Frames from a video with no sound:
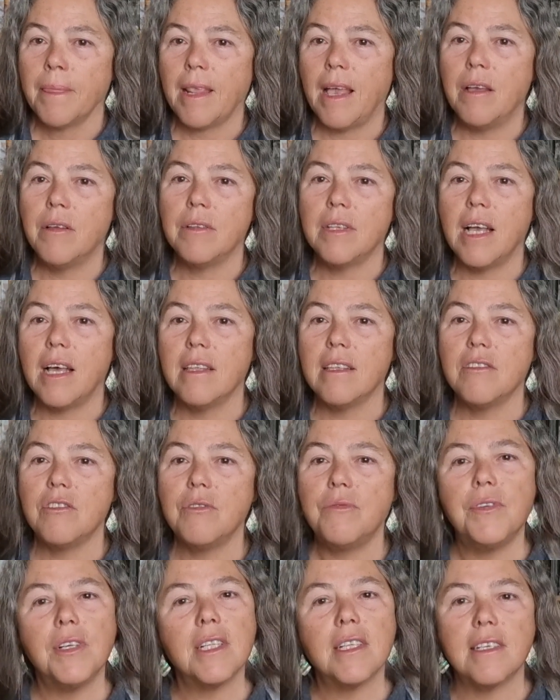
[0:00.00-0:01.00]
others
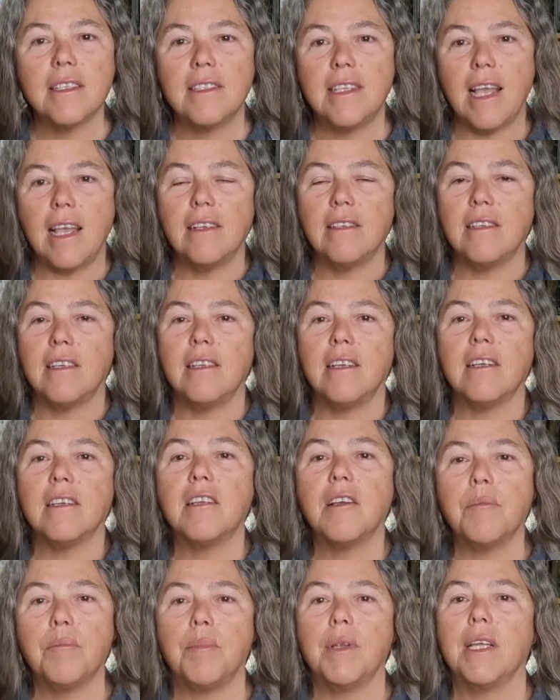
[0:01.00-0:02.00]
you feel contented
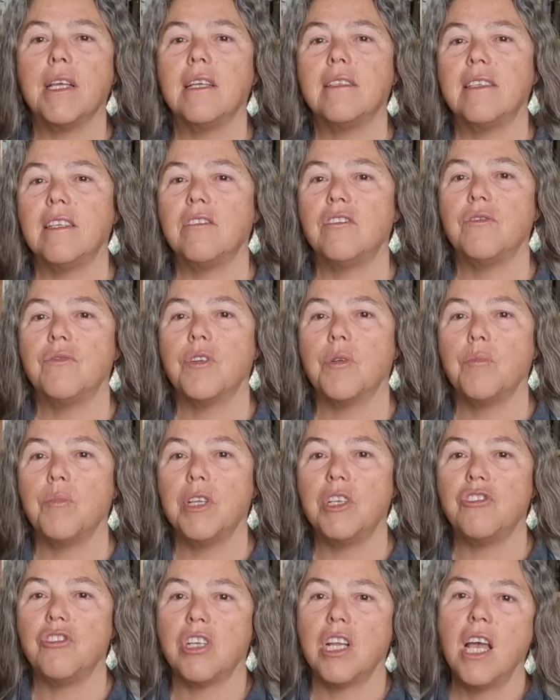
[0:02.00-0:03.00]
and a sense of
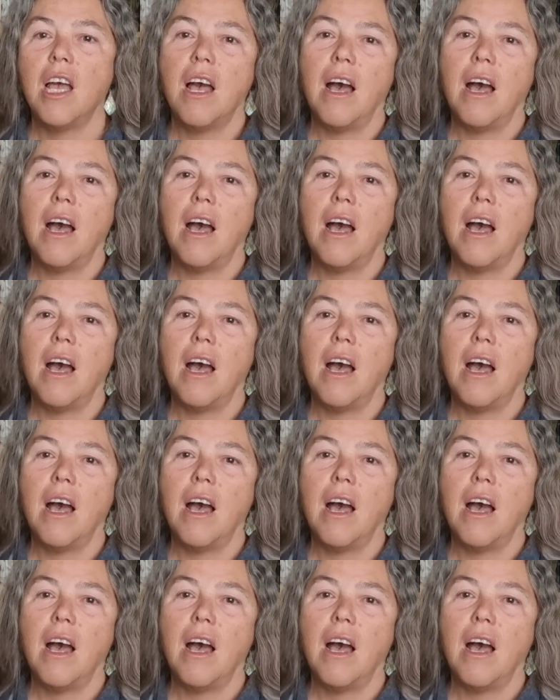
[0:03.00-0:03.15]
completion.